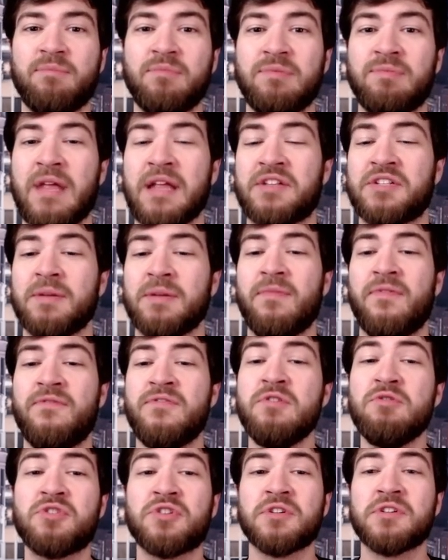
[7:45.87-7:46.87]
get some
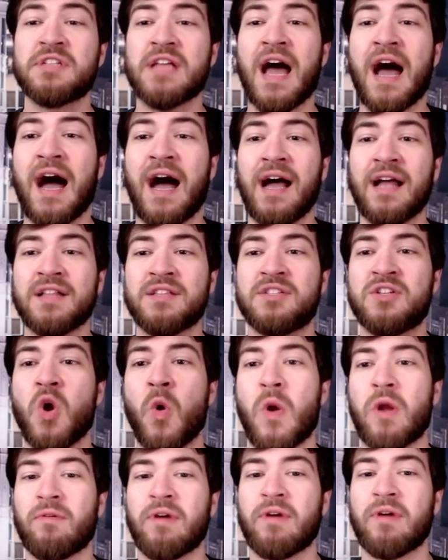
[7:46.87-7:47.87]
futures odds
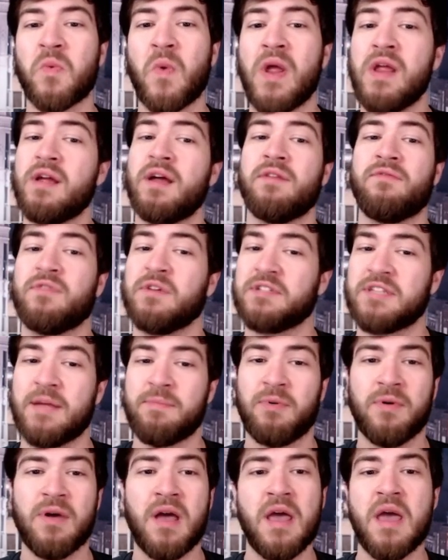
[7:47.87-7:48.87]
going right away on, for
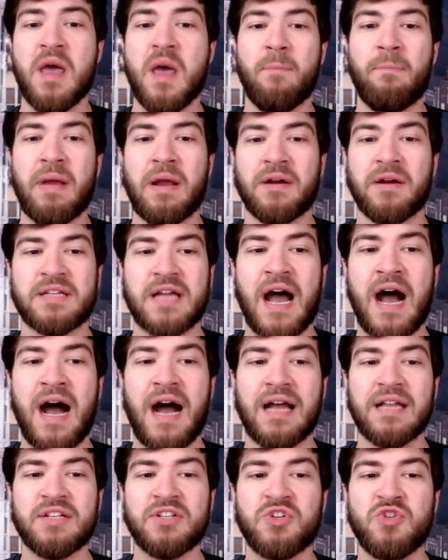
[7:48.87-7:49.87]
example, Bears
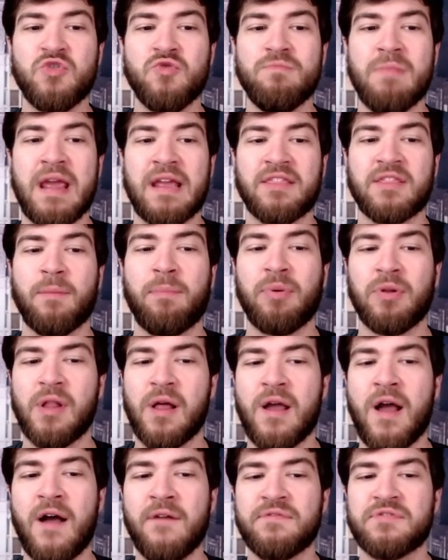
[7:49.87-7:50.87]
odds to make the
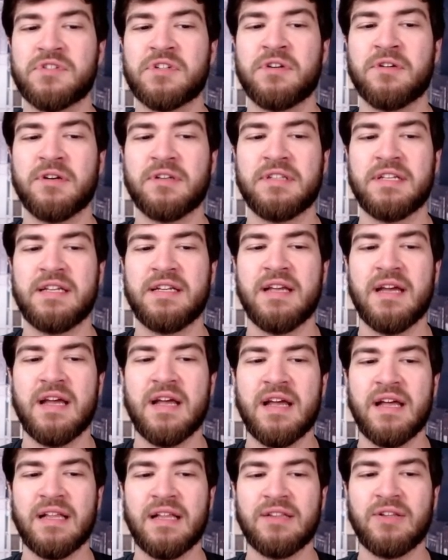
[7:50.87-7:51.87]
playoffs. Currently
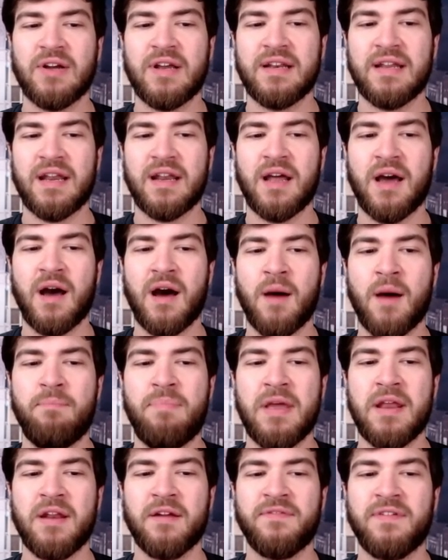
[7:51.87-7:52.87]
looking at a
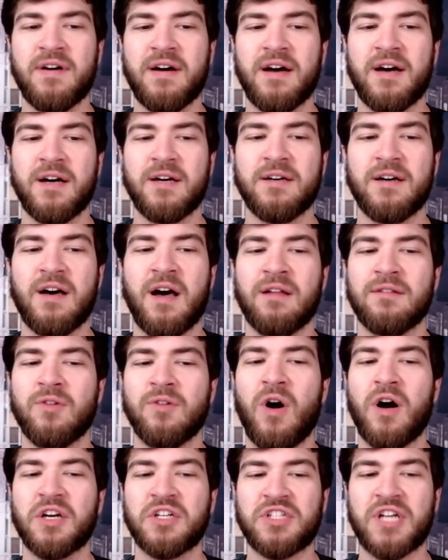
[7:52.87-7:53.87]
bit of a
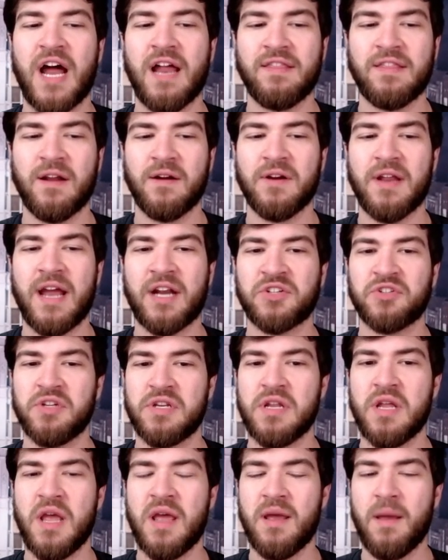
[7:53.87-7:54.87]
long shot there to
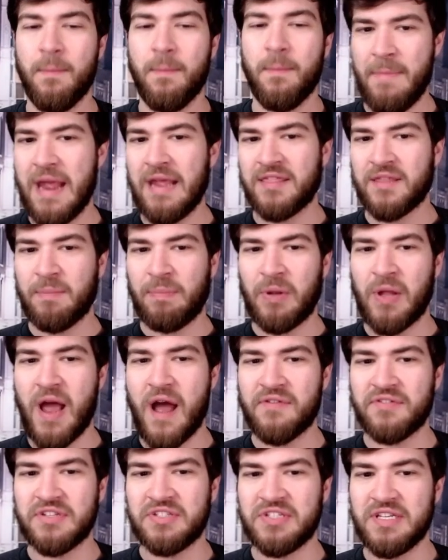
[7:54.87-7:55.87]
actually make the
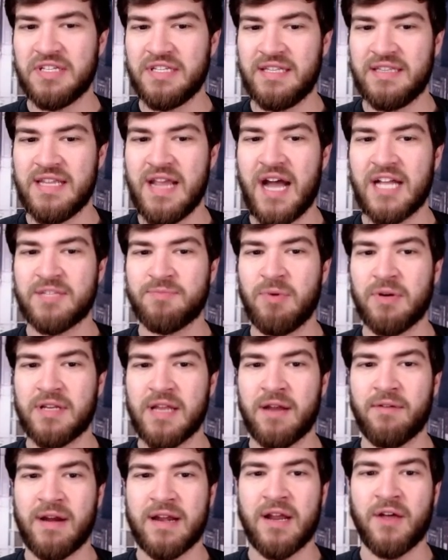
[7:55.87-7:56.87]
playoffs this season in the odds book.
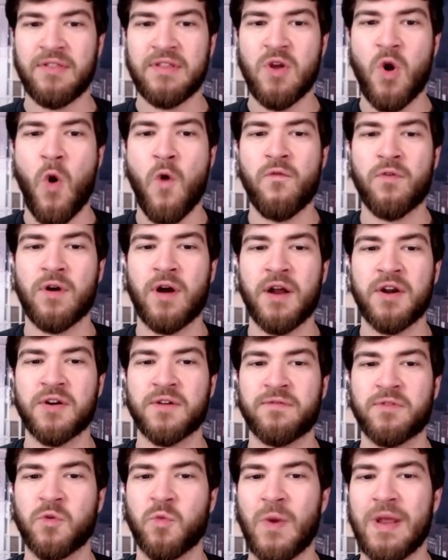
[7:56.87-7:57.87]
And right now the over-under
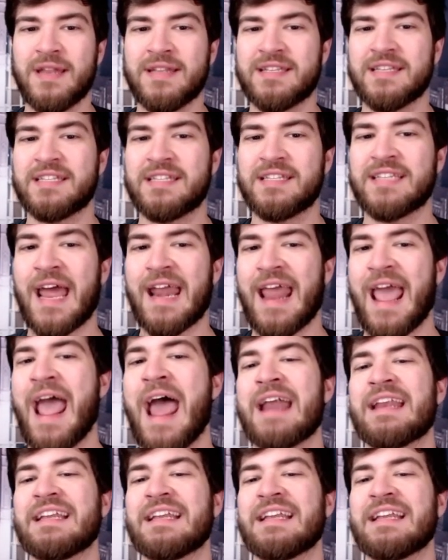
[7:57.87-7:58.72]
for wins is set at